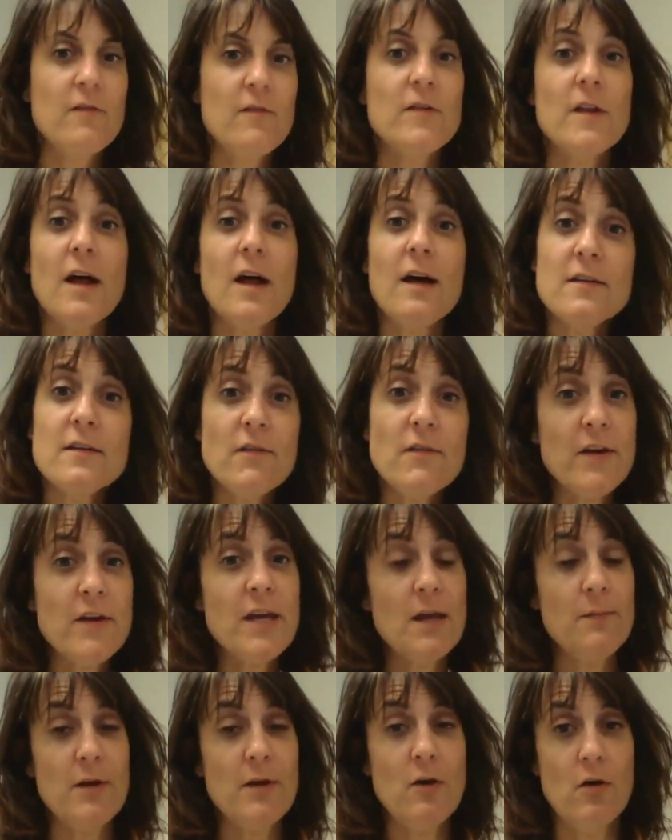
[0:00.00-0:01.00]
Philosophy
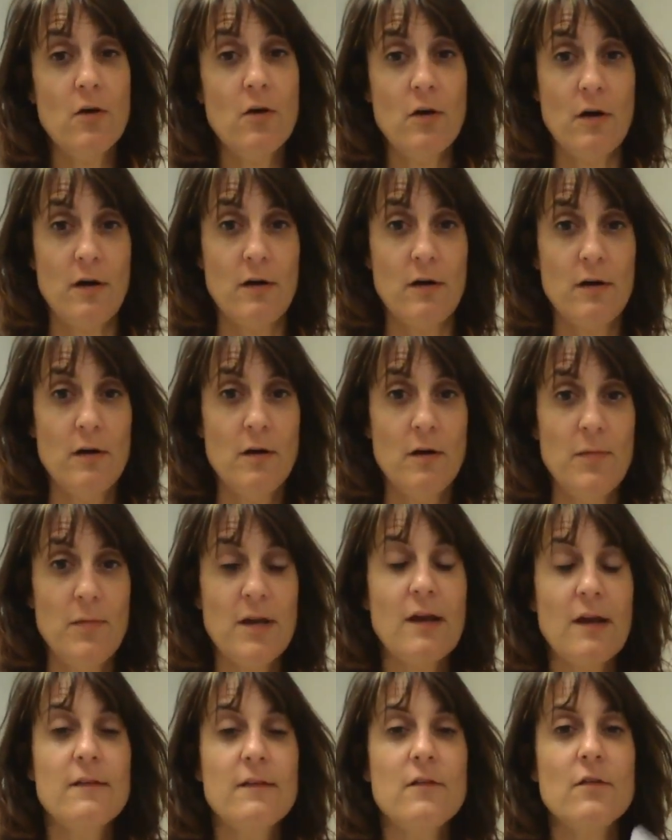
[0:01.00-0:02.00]
can be hard
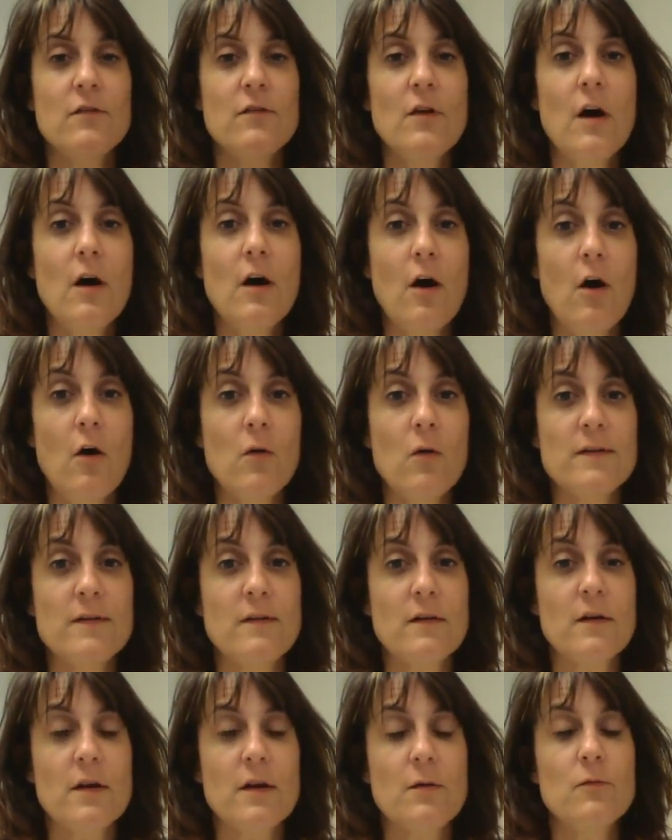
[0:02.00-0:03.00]
because there's not
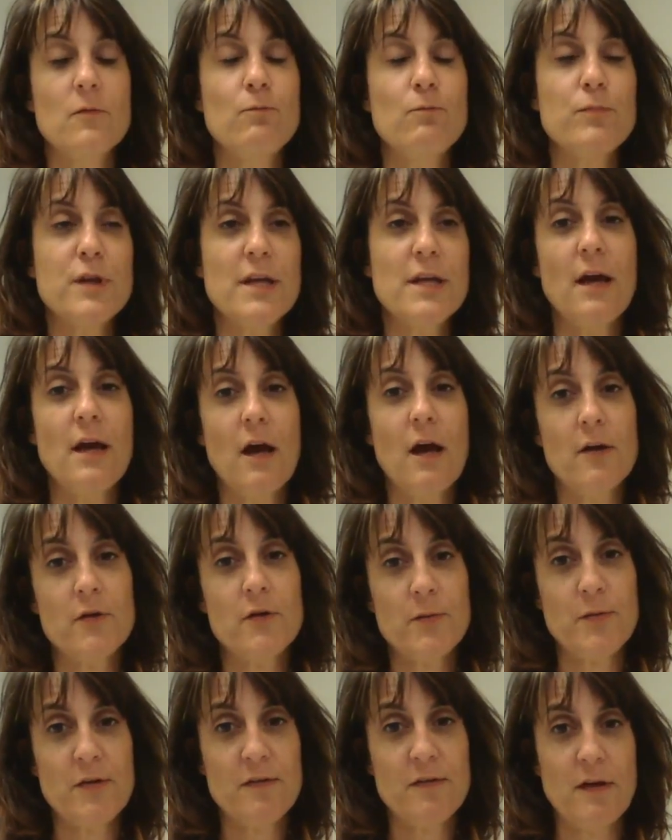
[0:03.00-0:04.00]
always a complete
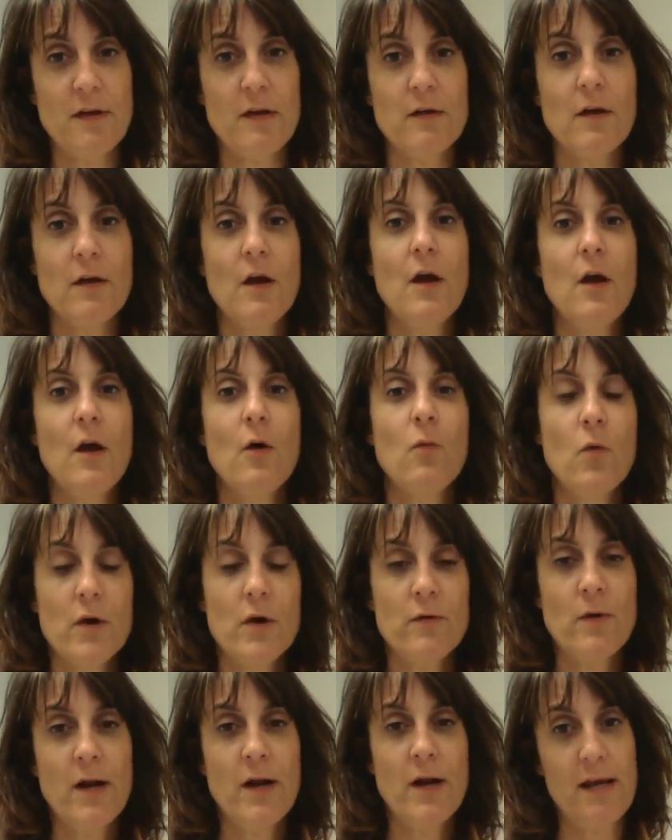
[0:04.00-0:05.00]
100%
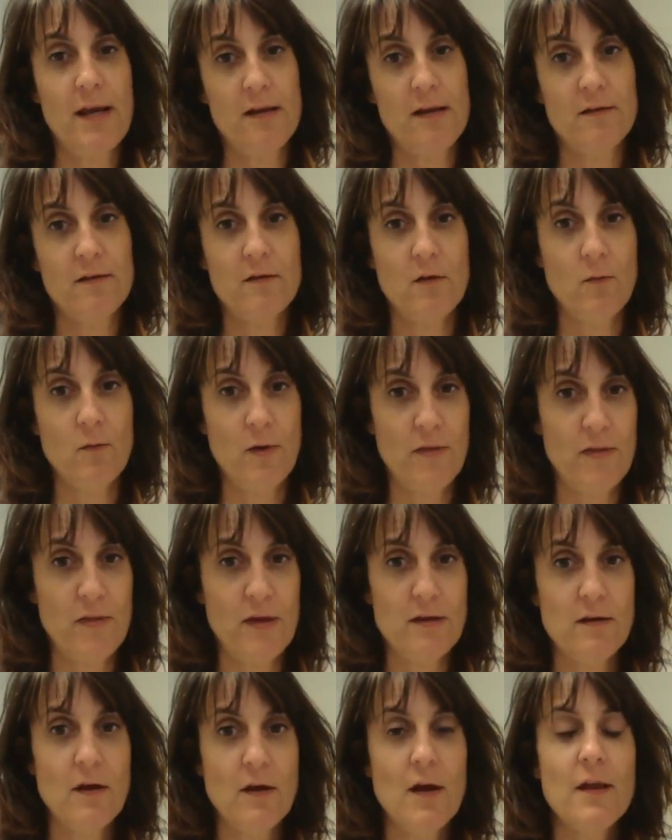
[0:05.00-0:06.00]
one right answer with
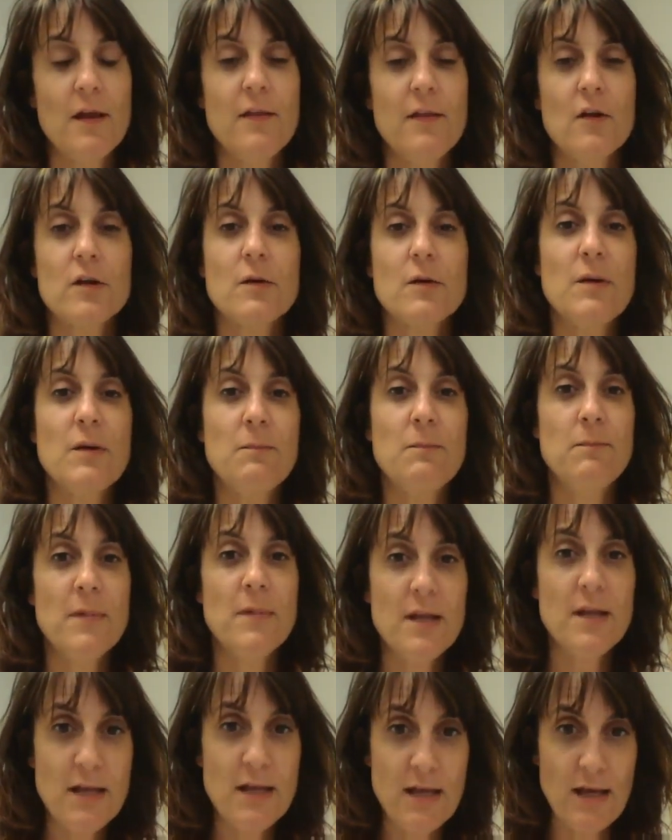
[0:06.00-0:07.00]
it. There can be
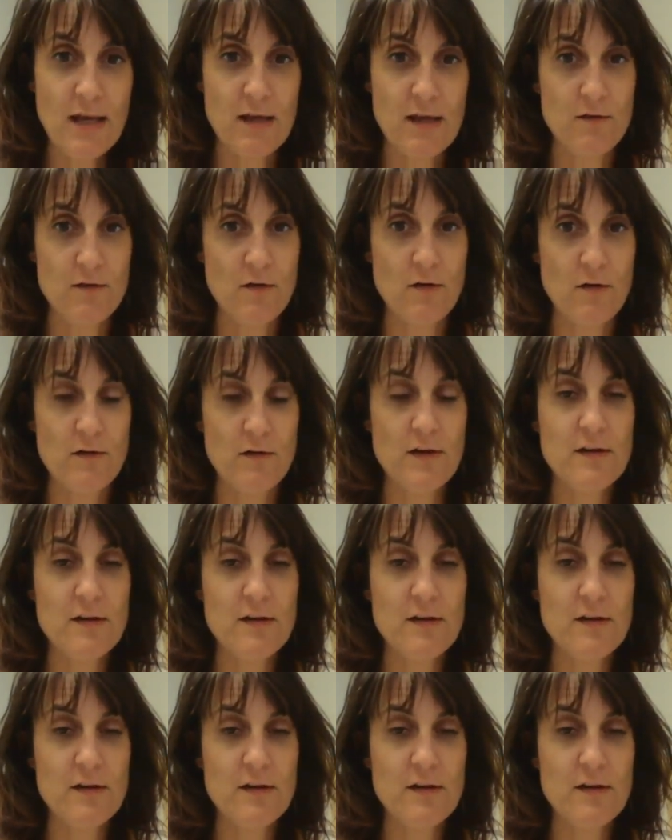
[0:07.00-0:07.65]
many answers.